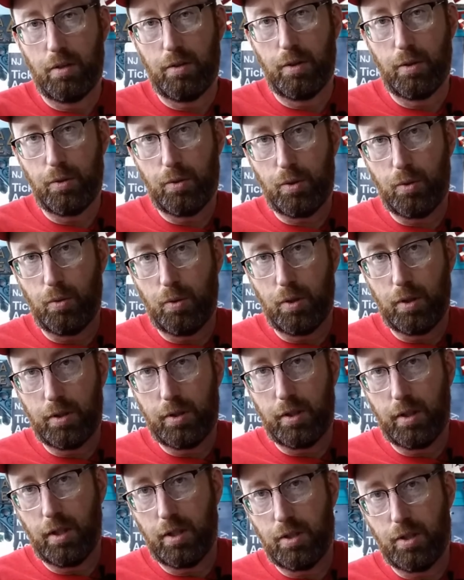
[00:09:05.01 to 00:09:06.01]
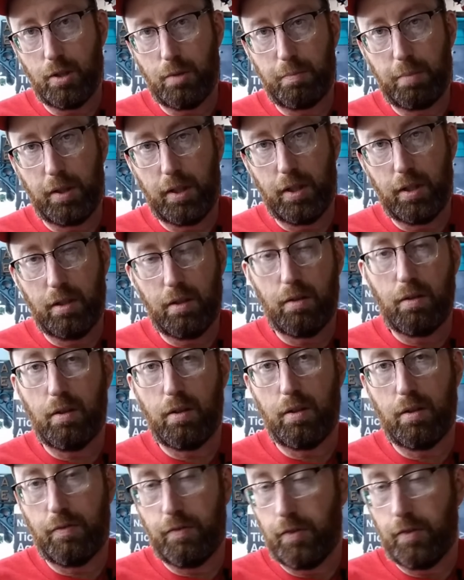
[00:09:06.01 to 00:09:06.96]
Those chords that I just played are the